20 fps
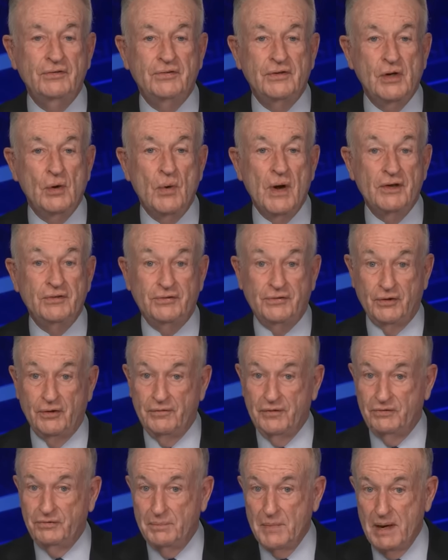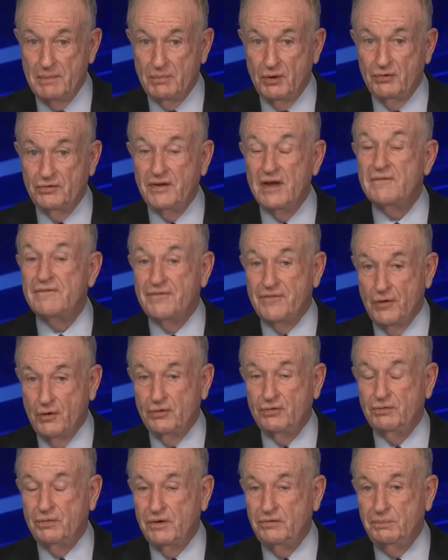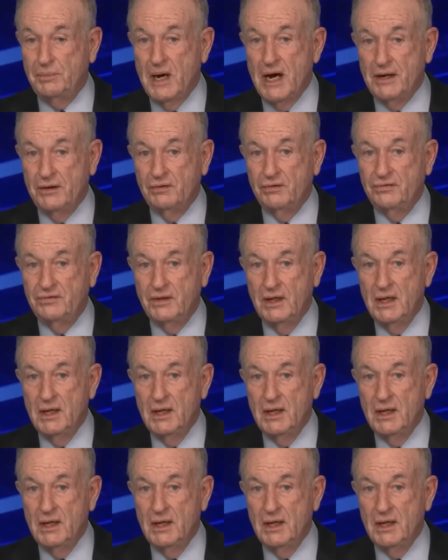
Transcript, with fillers: U S service members, and first responders